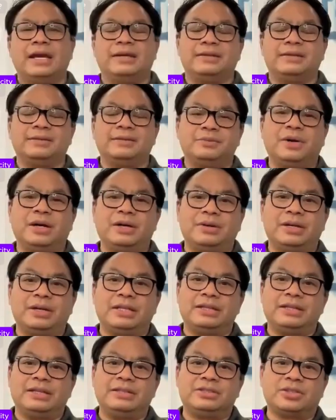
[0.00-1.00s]
well,
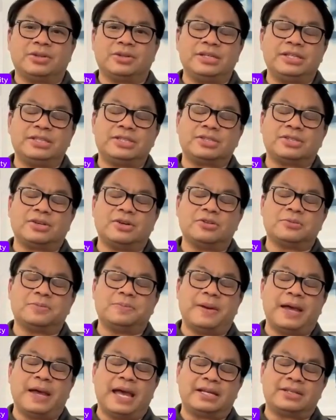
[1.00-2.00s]
so this goes
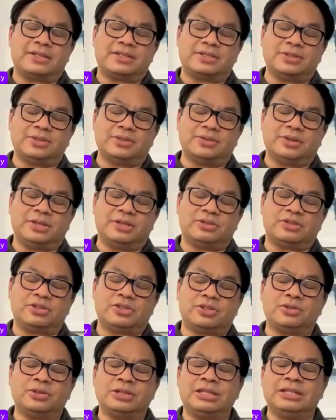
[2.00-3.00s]
back to there's
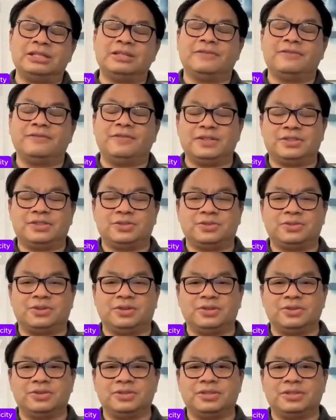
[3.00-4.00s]
certain
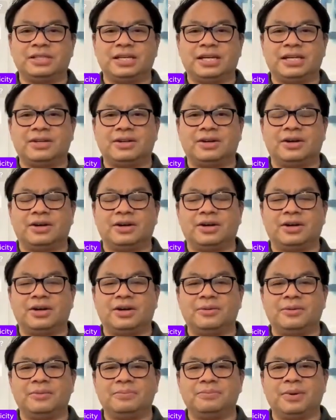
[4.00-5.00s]
individuals that
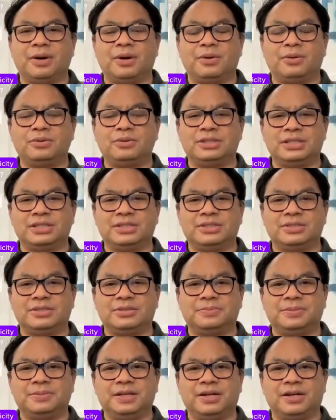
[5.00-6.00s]
are molded to
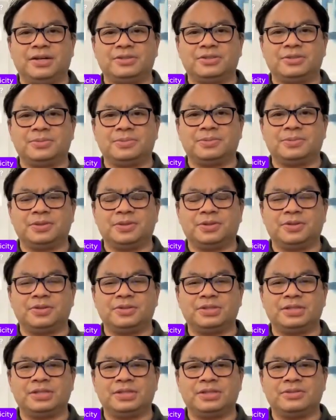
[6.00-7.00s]
be entrepreneurs,
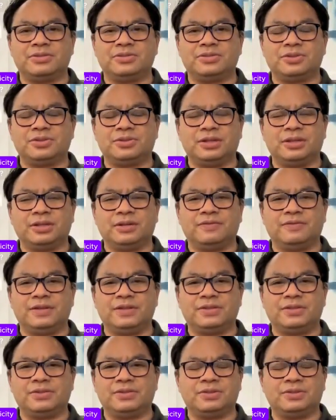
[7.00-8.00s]
and there's certain
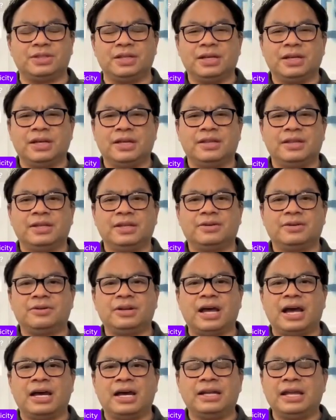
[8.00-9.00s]
individuals that are
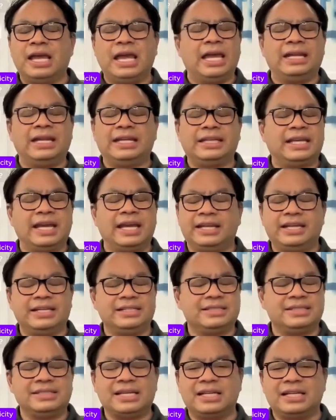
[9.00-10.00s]
not. And again, it's
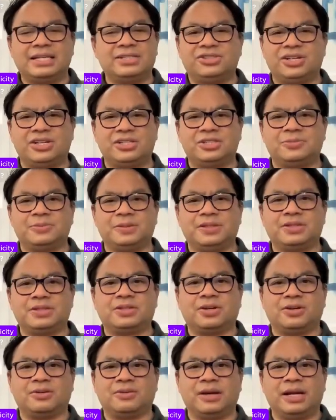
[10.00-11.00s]
not a judgment
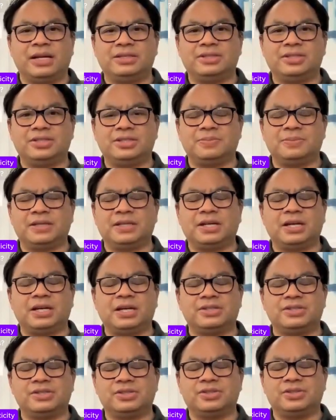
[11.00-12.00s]
call, right? Just
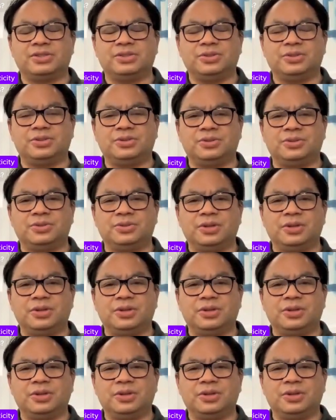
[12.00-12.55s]
because you